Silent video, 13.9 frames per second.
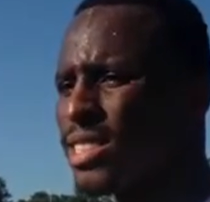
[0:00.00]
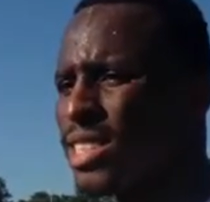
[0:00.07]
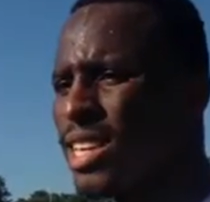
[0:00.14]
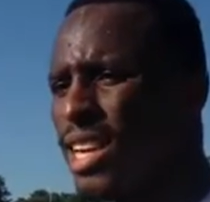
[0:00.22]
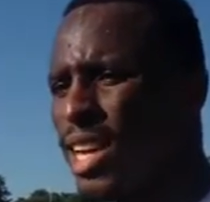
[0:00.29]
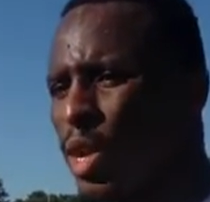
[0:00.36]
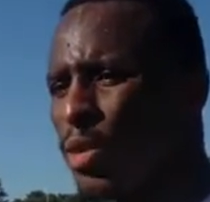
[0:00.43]
And
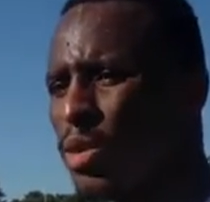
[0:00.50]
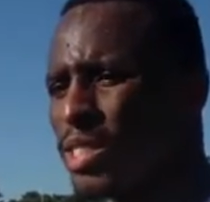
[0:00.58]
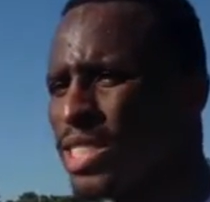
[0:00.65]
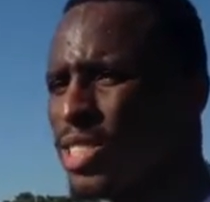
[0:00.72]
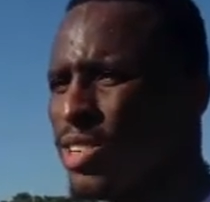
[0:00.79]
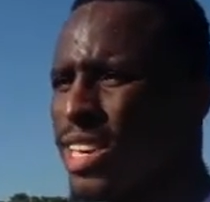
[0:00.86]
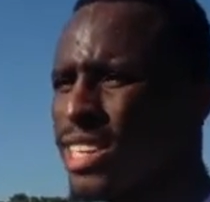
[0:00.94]
we were
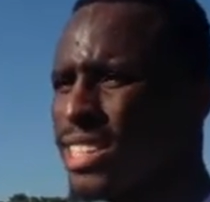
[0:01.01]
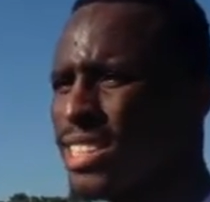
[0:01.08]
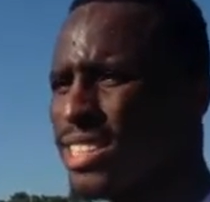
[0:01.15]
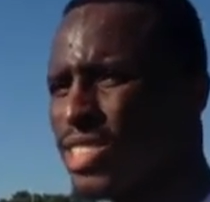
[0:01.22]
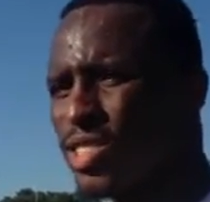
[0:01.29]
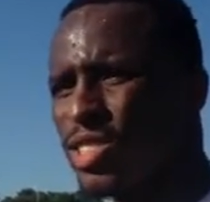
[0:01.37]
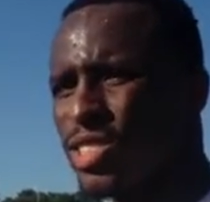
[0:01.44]
just trying
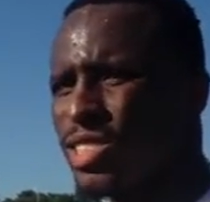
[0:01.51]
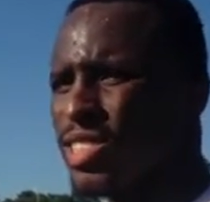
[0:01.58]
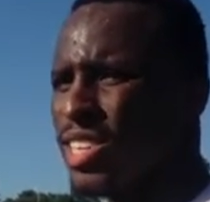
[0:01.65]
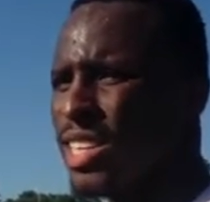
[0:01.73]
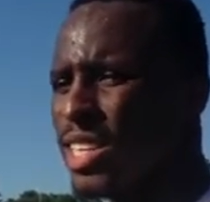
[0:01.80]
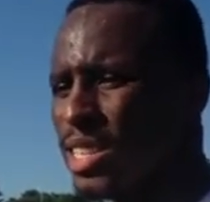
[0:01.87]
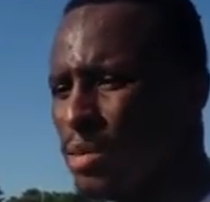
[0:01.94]

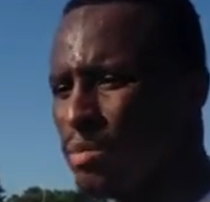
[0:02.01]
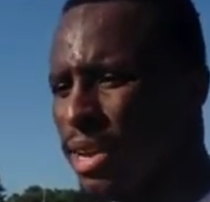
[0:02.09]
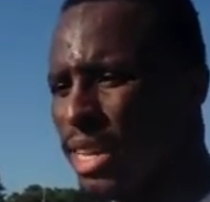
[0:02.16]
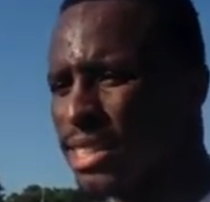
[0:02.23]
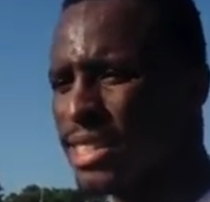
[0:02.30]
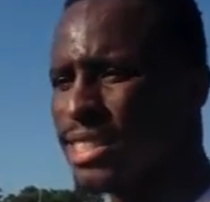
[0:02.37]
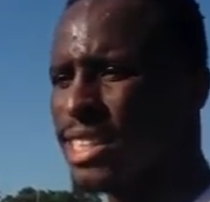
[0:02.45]
to get the
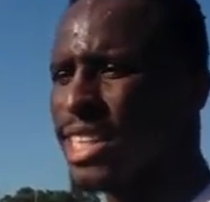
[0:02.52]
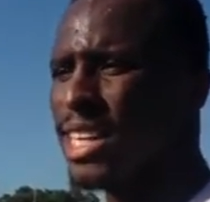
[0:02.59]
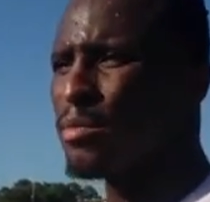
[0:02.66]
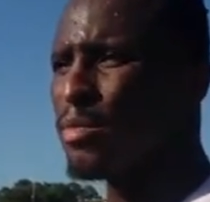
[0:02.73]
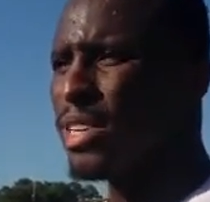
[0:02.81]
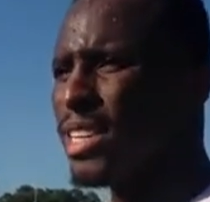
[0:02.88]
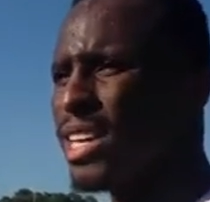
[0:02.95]
basics
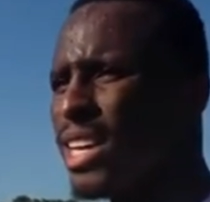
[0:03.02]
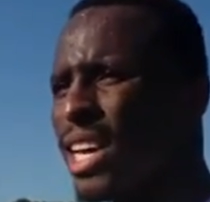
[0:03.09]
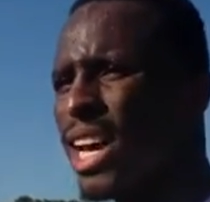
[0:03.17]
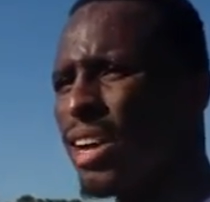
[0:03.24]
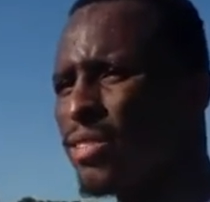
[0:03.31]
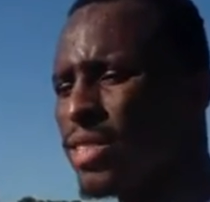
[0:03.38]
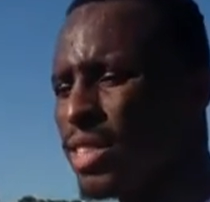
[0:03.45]
in. But
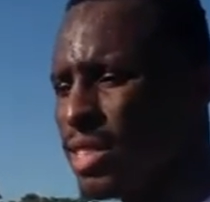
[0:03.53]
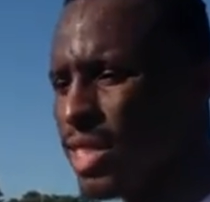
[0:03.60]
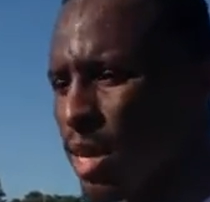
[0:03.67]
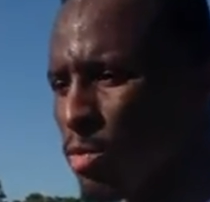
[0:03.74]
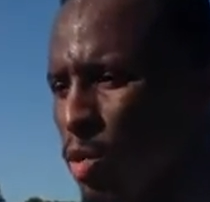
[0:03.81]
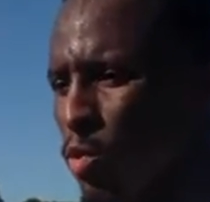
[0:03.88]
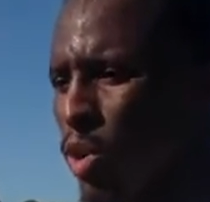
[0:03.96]
after the
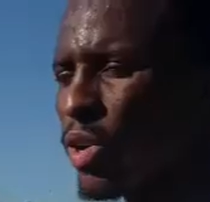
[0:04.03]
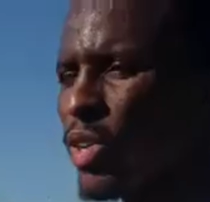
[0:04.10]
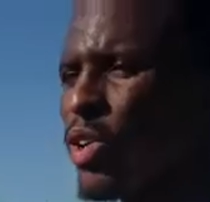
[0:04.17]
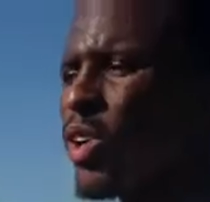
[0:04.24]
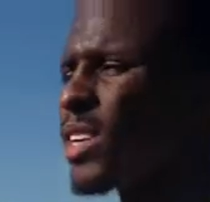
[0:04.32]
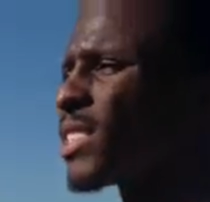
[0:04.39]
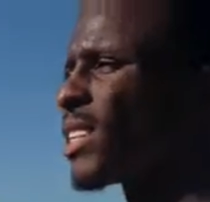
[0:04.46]
summer, working
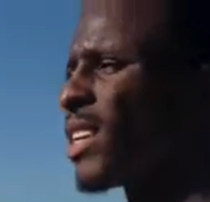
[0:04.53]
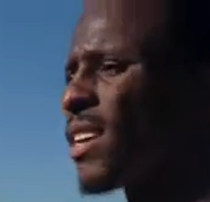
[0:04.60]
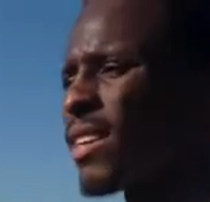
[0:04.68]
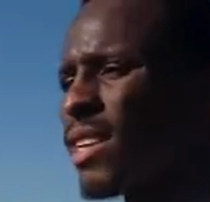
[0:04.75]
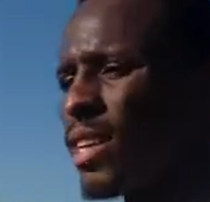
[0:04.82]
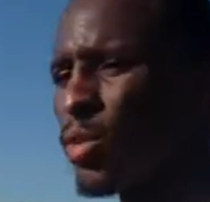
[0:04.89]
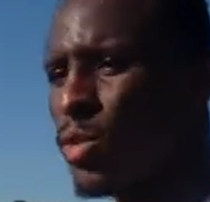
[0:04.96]
hard
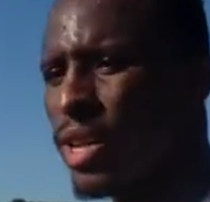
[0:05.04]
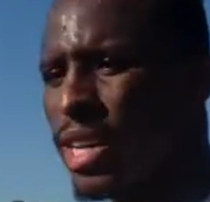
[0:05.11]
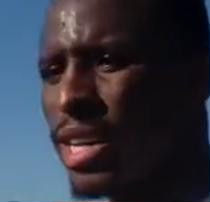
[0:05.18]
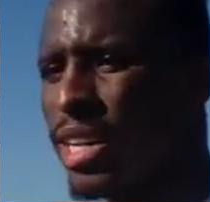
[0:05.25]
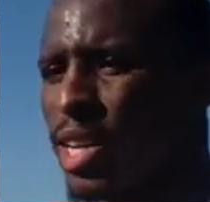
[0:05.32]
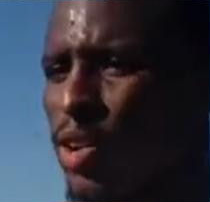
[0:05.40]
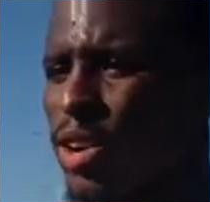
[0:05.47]
together and
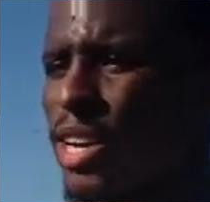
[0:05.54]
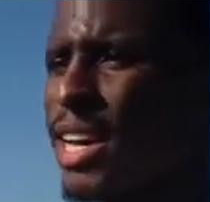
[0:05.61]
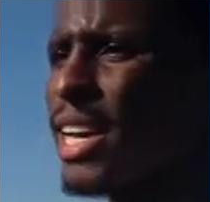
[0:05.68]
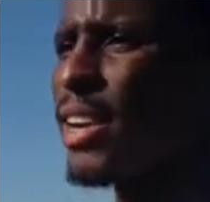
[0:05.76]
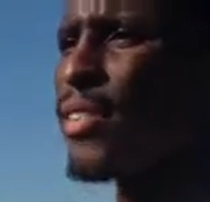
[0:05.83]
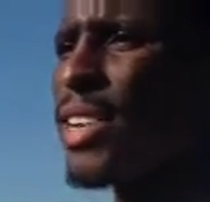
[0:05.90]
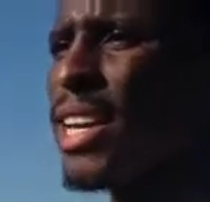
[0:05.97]
really going
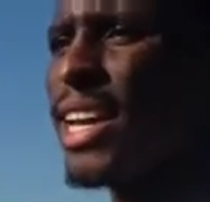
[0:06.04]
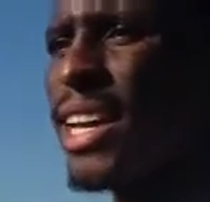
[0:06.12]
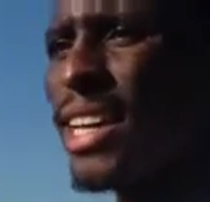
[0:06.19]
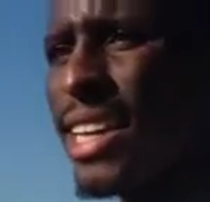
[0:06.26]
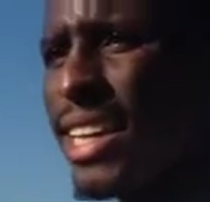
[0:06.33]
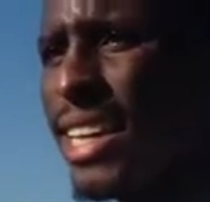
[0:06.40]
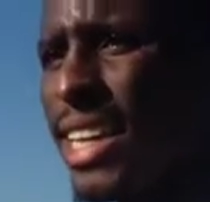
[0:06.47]
out every day
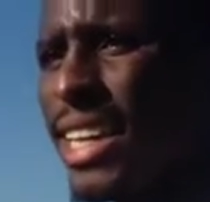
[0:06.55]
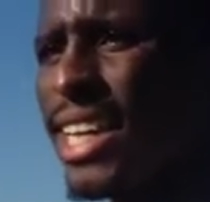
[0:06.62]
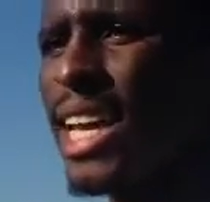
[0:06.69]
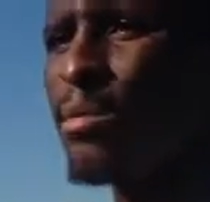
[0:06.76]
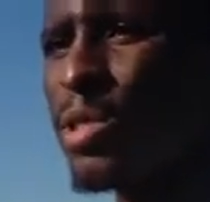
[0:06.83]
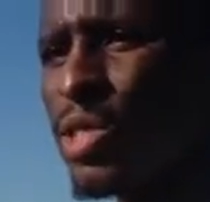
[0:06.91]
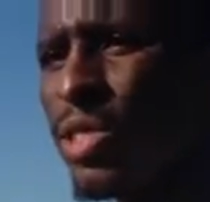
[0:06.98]
and getting that
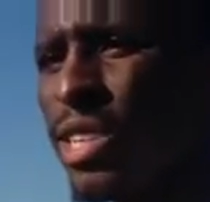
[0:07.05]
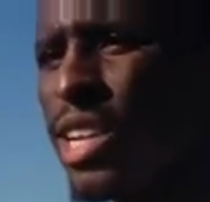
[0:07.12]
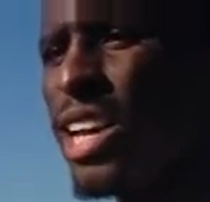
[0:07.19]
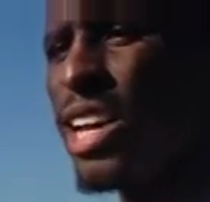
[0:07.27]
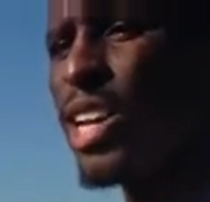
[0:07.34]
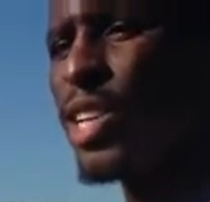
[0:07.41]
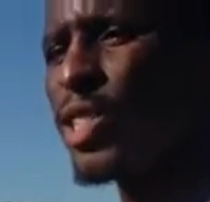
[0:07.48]
chemistry,
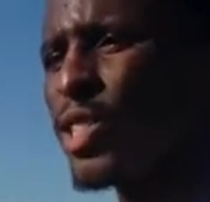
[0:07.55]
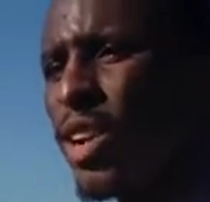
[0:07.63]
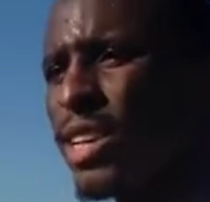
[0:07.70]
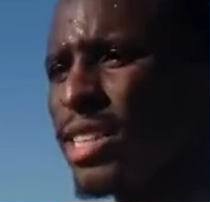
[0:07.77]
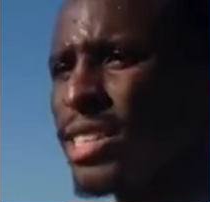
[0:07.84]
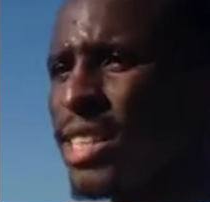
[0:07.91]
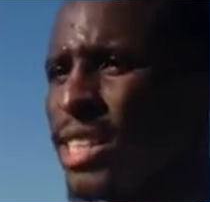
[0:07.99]
you're
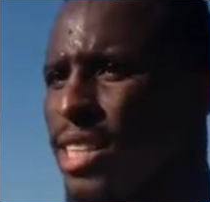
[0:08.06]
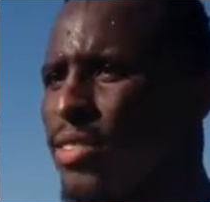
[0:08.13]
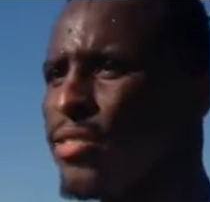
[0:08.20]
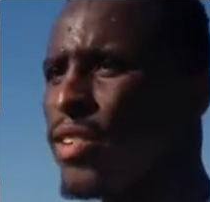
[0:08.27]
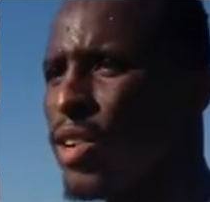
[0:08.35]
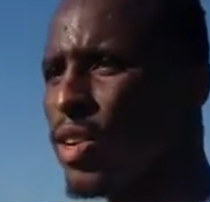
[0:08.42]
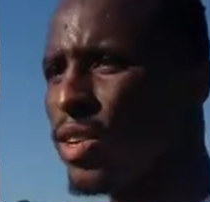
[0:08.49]
starting to see it
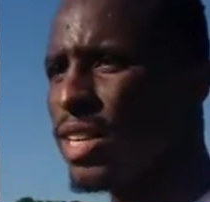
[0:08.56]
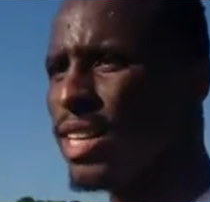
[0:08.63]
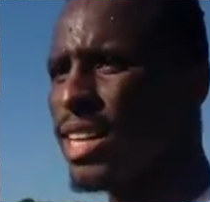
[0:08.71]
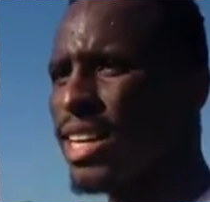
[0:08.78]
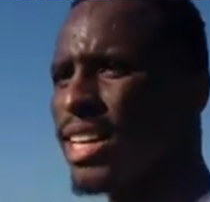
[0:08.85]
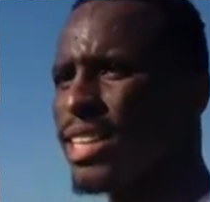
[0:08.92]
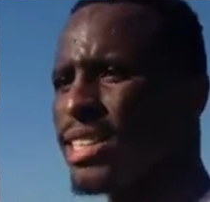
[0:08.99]
unfold.
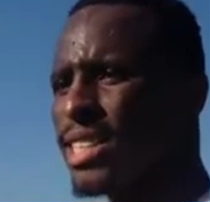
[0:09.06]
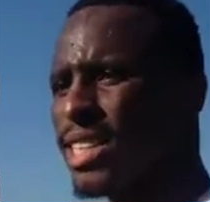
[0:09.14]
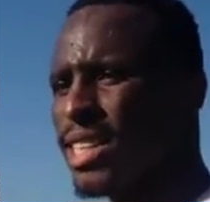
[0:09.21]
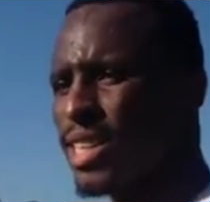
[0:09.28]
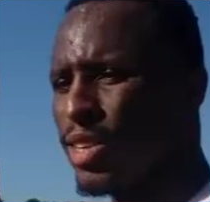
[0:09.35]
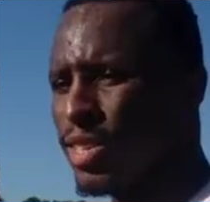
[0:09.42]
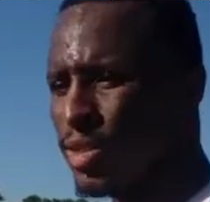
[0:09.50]
And it's,
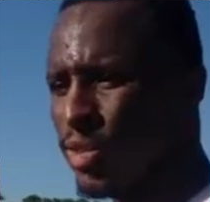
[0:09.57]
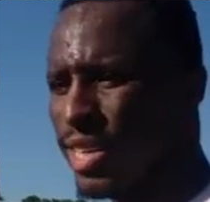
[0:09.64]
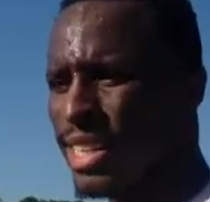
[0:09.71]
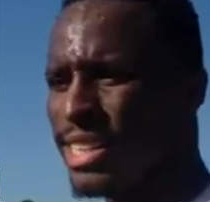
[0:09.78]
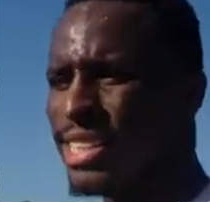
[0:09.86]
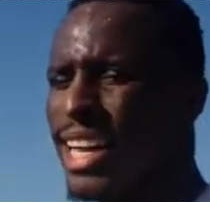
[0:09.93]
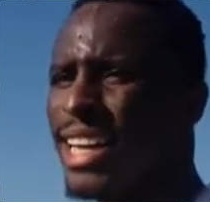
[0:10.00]
you know, it's
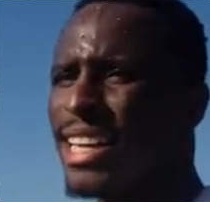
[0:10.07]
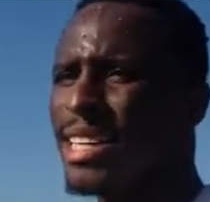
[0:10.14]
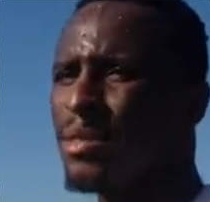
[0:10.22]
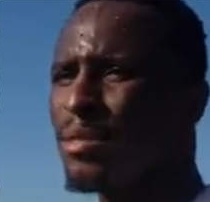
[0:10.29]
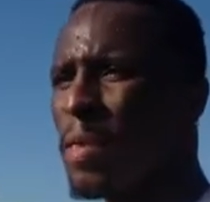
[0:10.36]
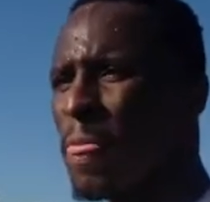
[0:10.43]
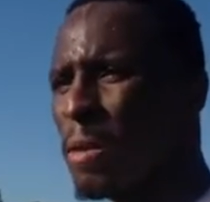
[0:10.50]
really
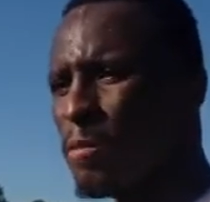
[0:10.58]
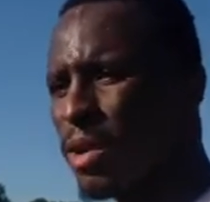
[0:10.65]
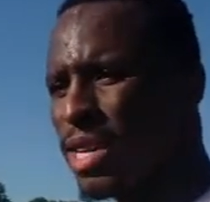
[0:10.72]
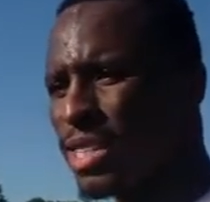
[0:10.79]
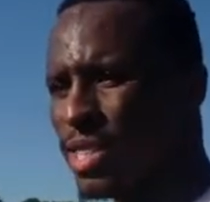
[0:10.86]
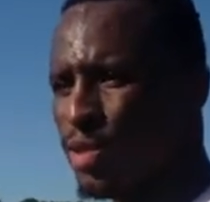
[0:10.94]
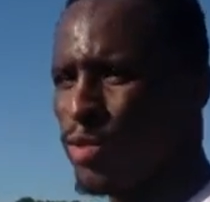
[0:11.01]
exciting
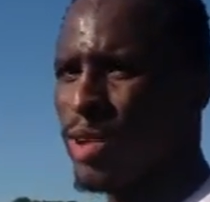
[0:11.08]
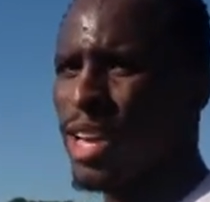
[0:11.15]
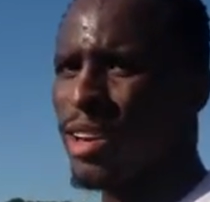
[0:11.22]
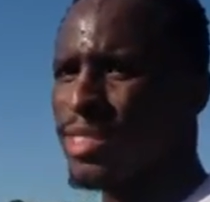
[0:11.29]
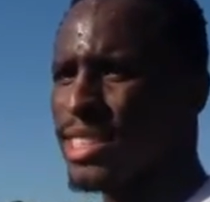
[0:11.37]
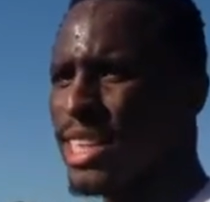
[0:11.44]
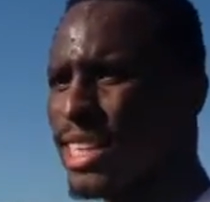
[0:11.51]
because we
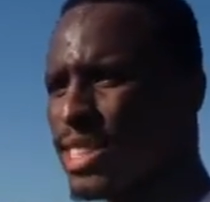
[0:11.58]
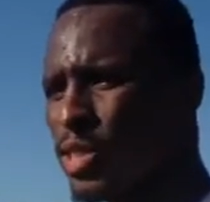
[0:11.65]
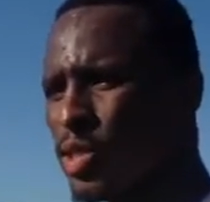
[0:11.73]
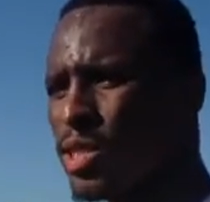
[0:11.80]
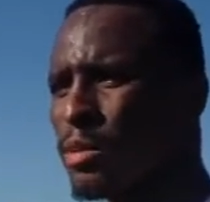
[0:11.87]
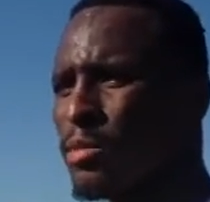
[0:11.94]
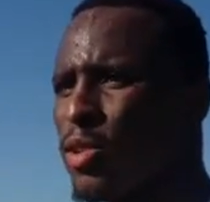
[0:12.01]
have a chance to
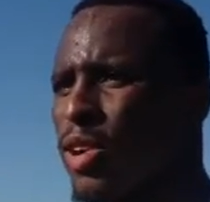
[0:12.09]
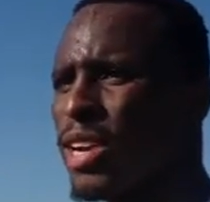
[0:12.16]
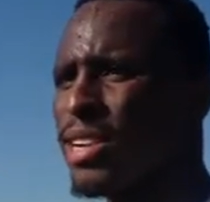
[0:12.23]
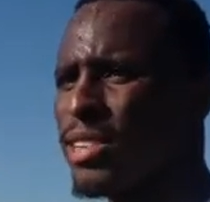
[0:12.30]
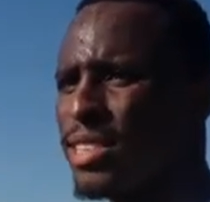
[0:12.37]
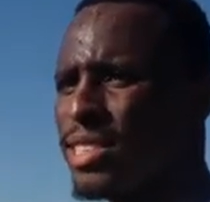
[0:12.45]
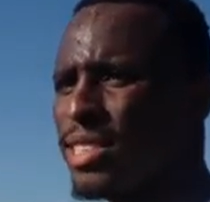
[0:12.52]
do something great
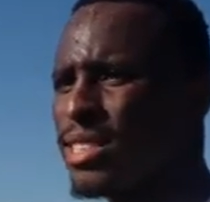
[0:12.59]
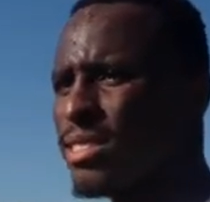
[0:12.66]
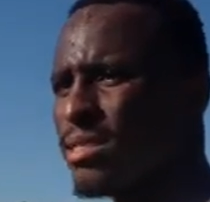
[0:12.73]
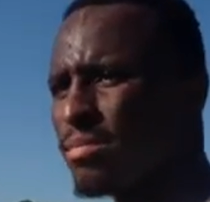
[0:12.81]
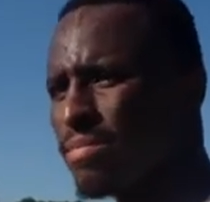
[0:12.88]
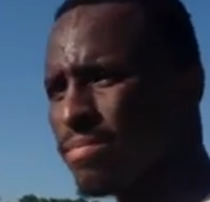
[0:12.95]
here this season.